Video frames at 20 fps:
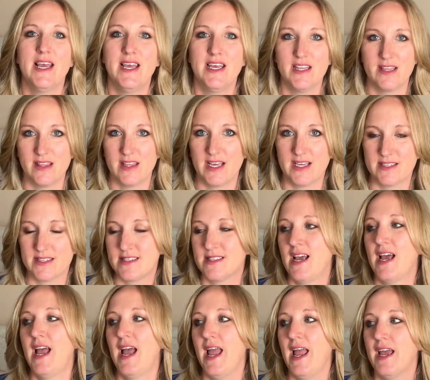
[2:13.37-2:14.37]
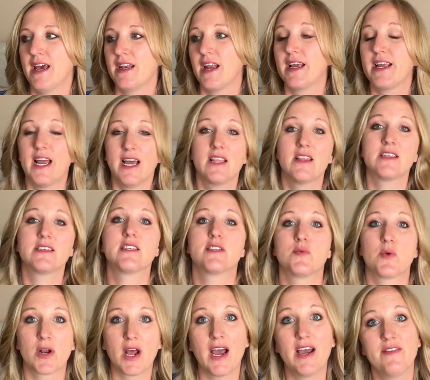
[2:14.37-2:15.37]
in this. And again, this is
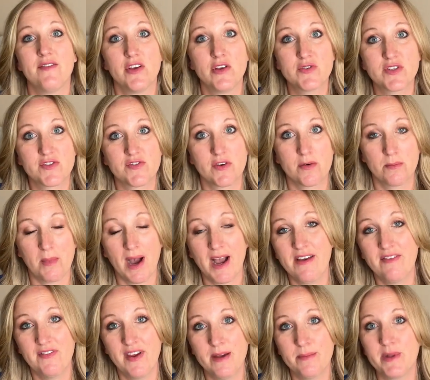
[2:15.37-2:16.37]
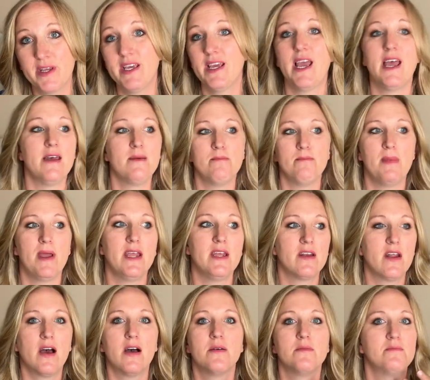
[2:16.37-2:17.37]
what I've used for my family. It may
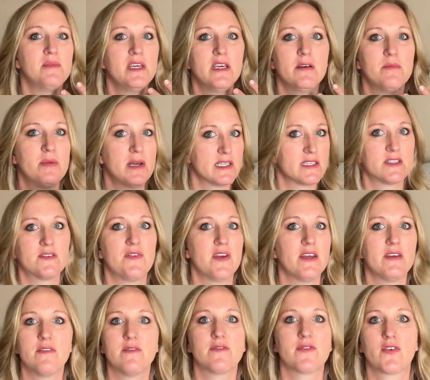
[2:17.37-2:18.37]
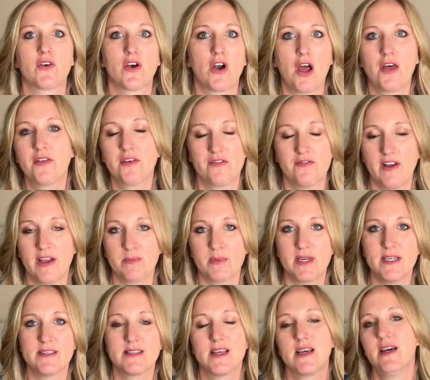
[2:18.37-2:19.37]
not be a best fit for other
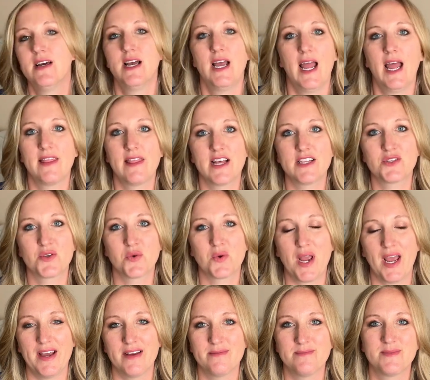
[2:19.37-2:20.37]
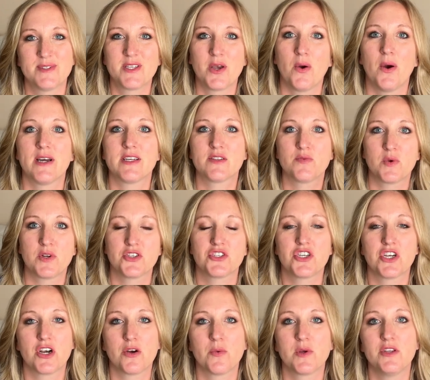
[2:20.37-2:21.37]
families, and that's okay. So I just wanna
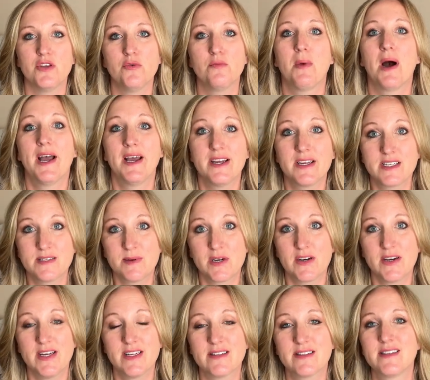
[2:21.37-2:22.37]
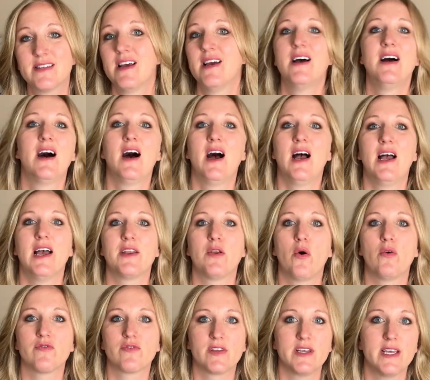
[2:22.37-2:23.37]
share with you my experience and
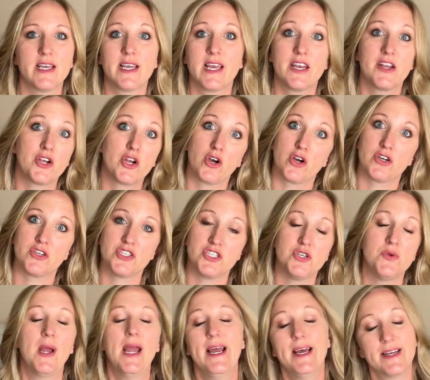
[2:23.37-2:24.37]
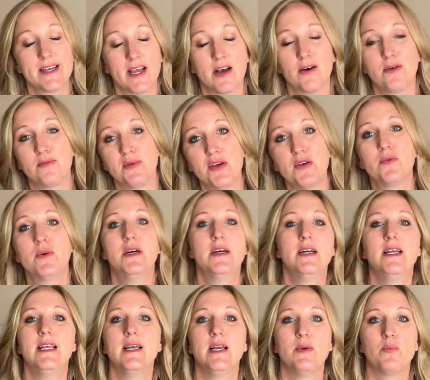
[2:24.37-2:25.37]
hopefully it can encourage you and help you
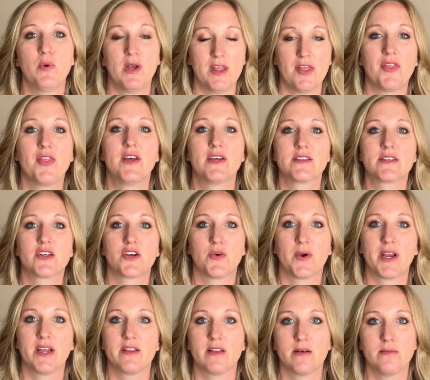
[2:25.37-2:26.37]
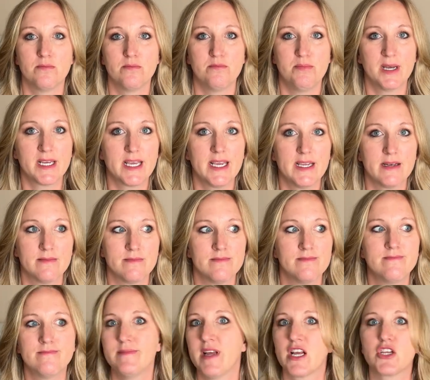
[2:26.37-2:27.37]
with this curriculum picking
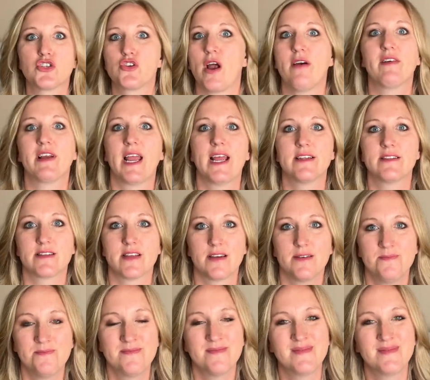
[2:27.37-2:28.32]
extravaganza.